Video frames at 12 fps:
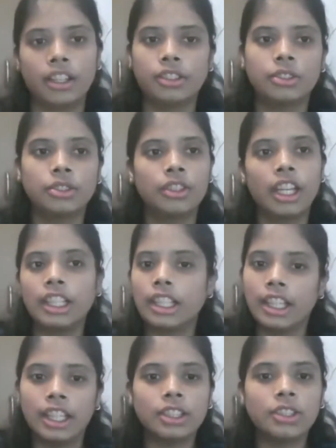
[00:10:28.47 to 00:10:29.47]
so
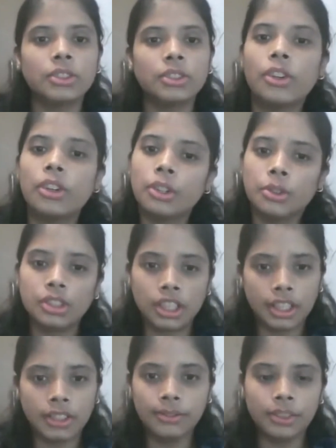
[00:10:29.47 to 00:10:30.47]
anything else you want to
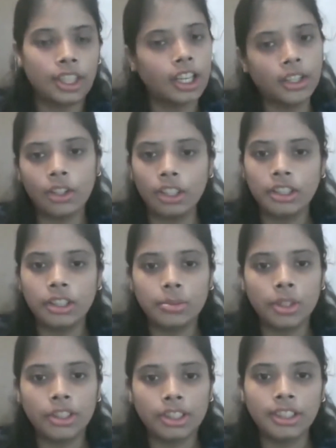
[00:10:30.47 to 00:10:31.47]
say regarding all this
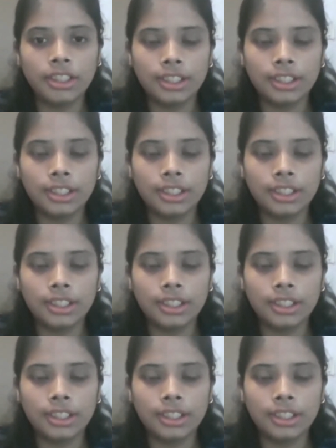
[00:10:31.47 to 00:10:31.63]
process?